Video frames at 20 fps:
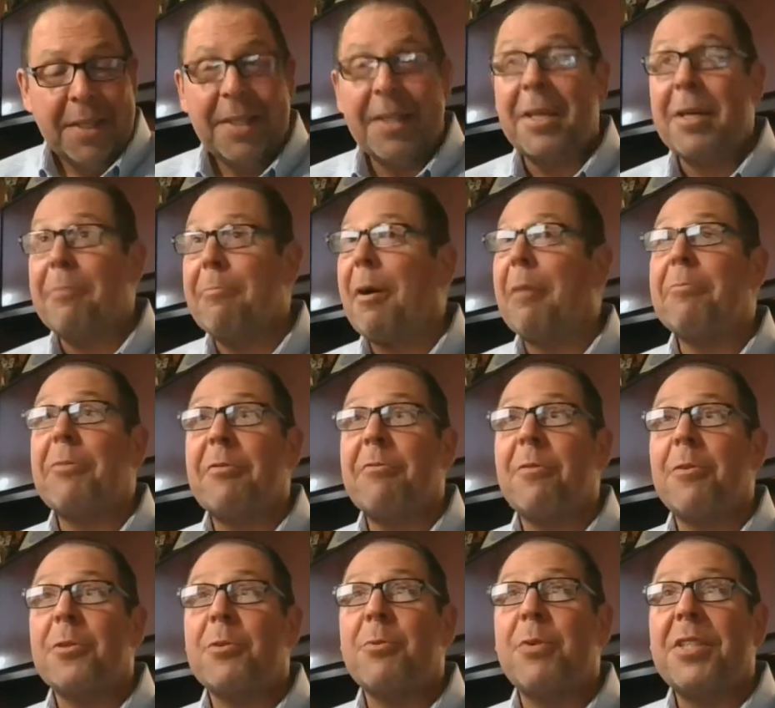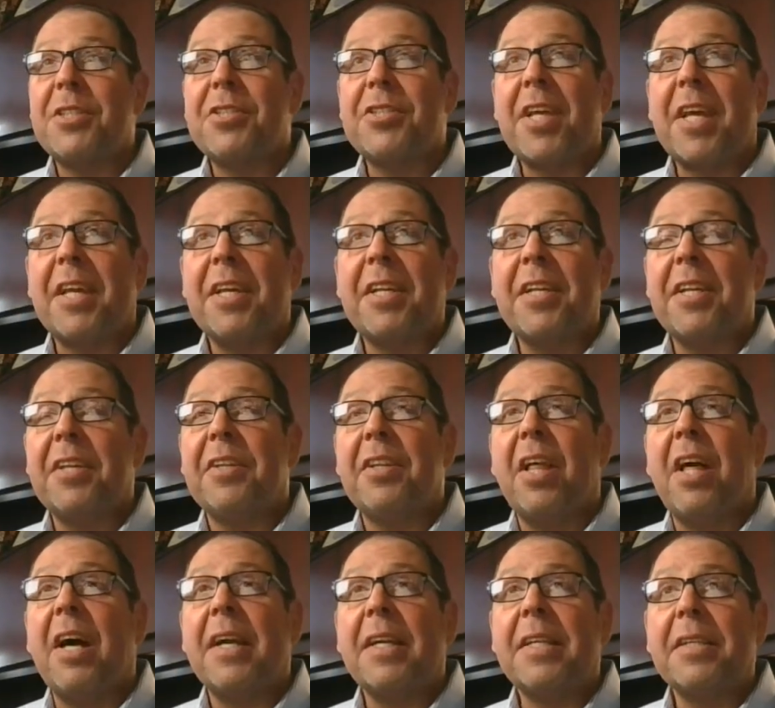I'm the first one standing in
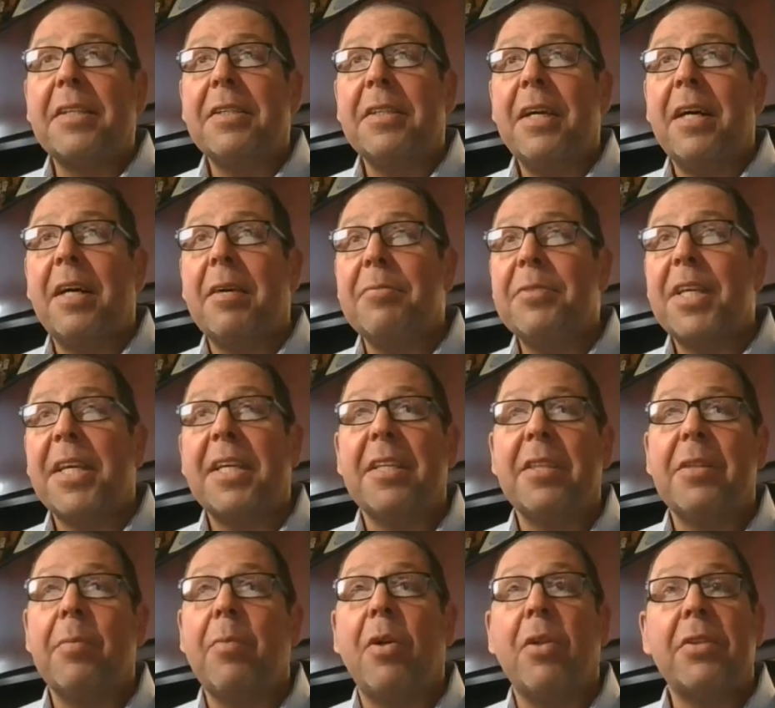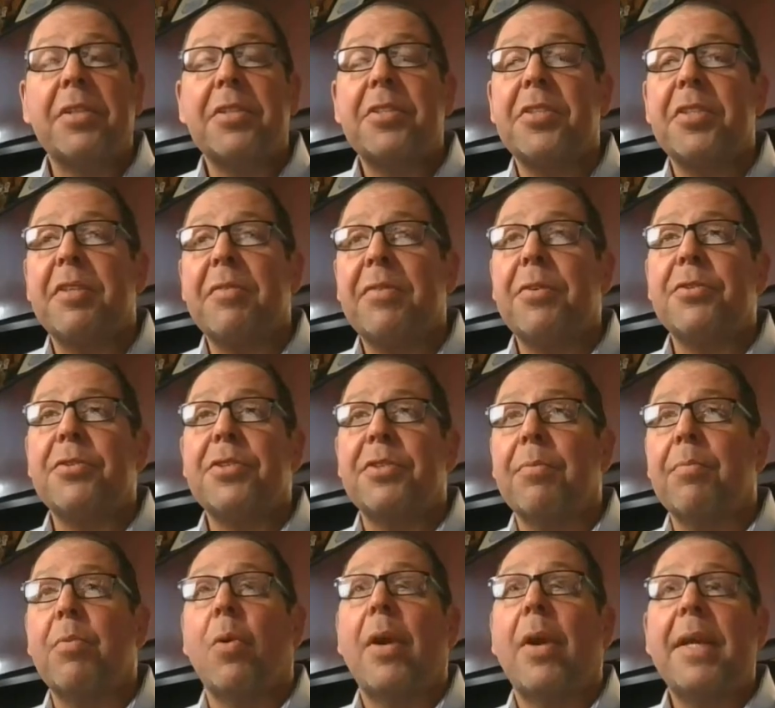line, taking the bullets. And if there's
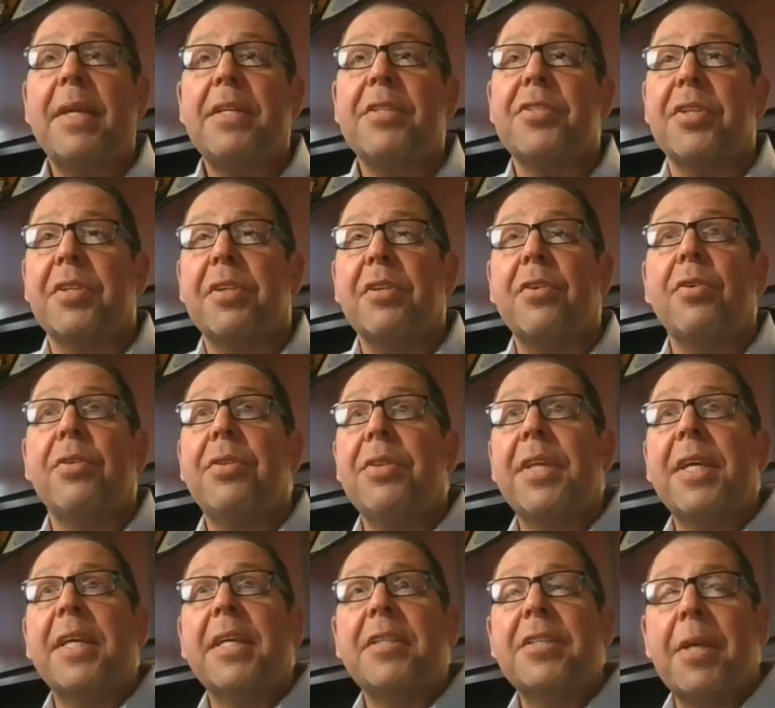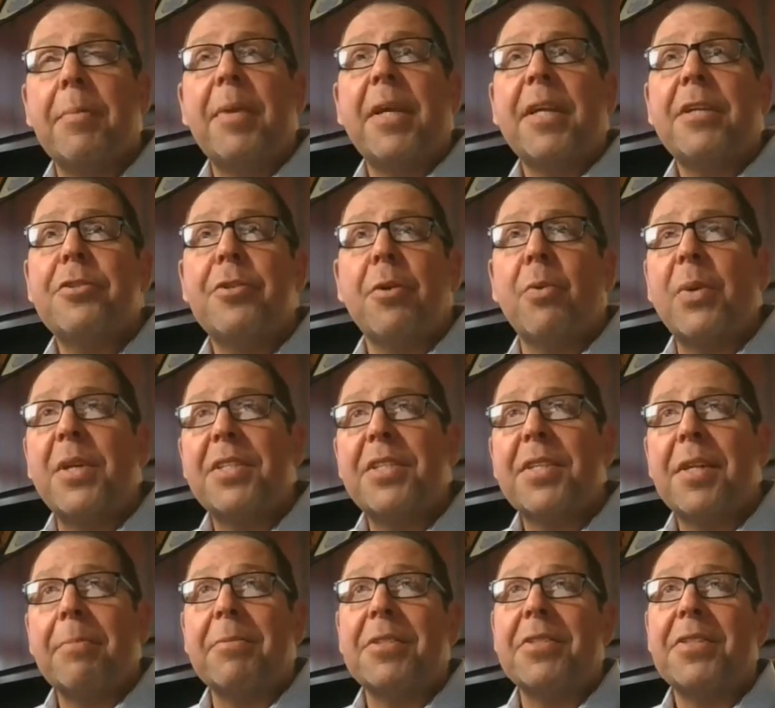praise and good things, I make sure we
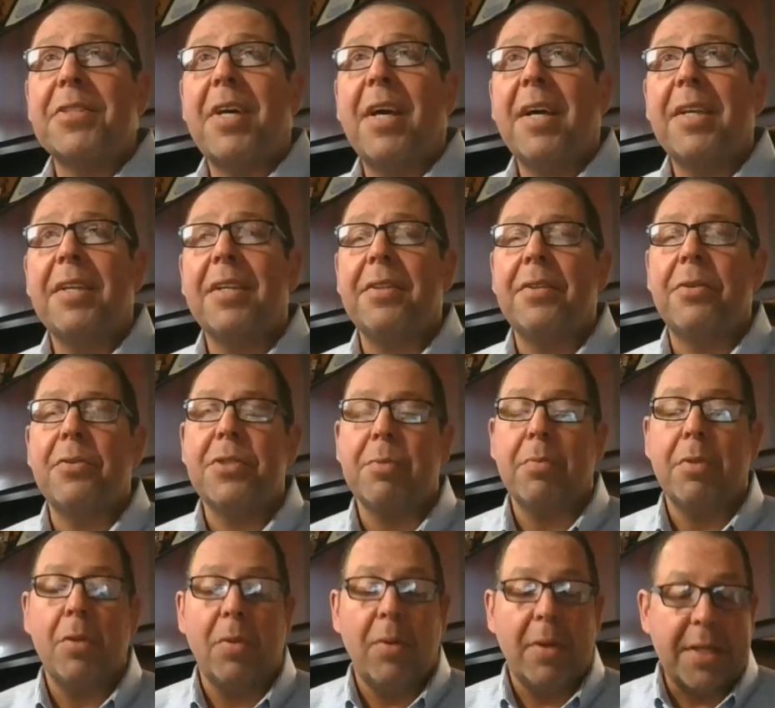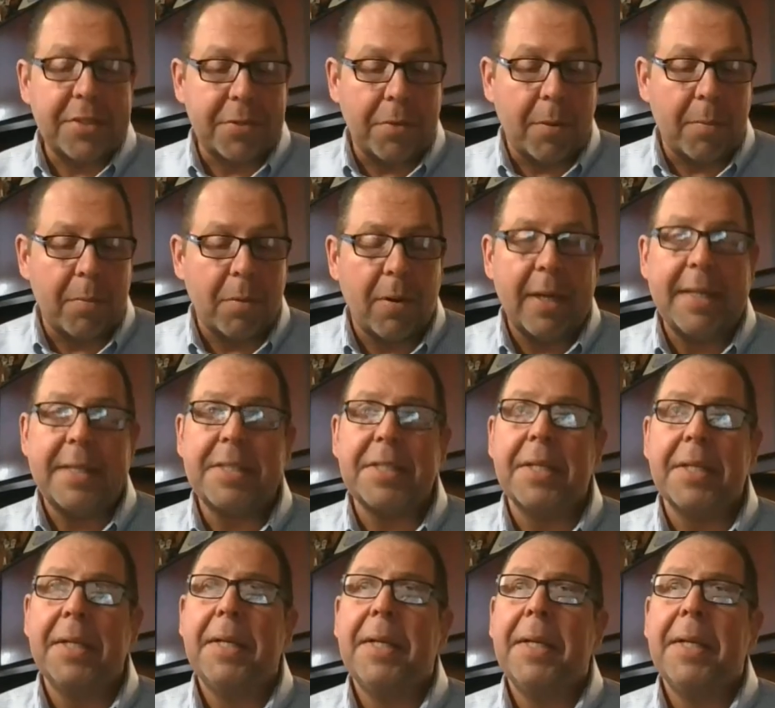step aside and those employees are appraised.